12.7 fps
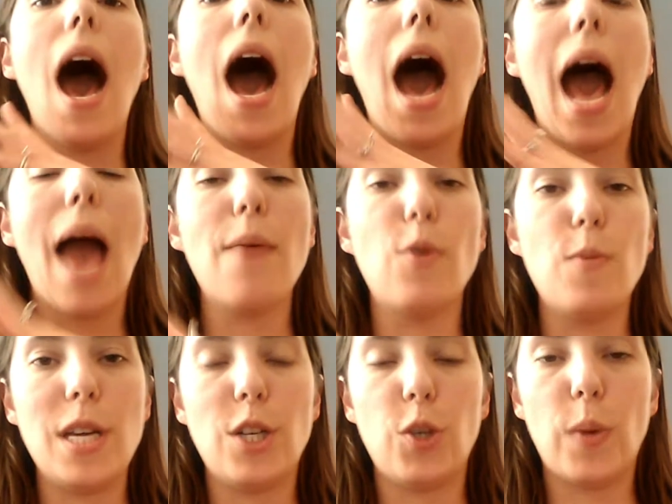I will
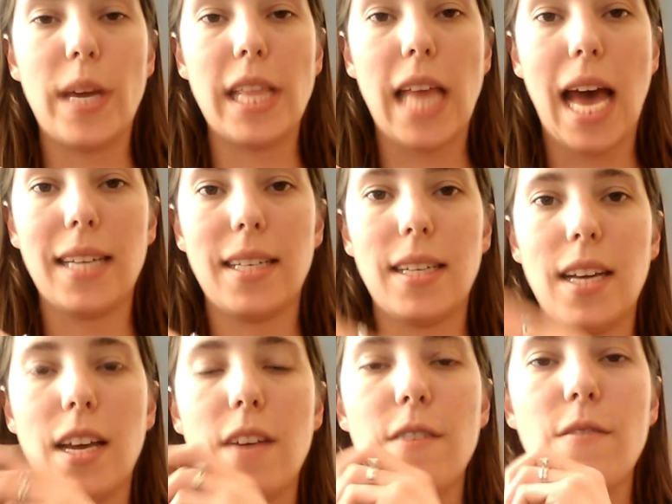be doing that
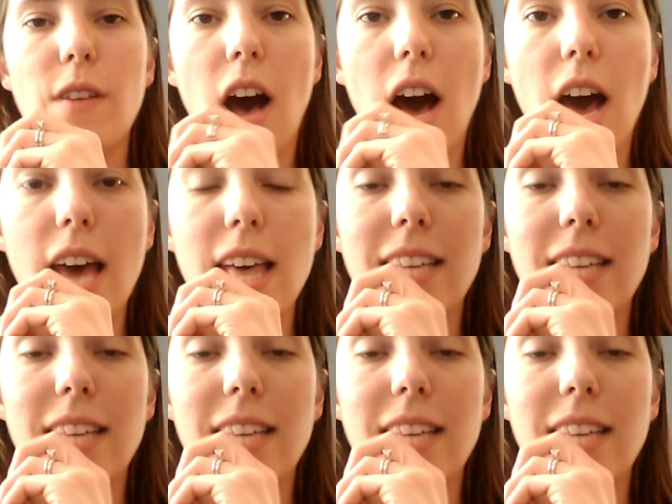uh,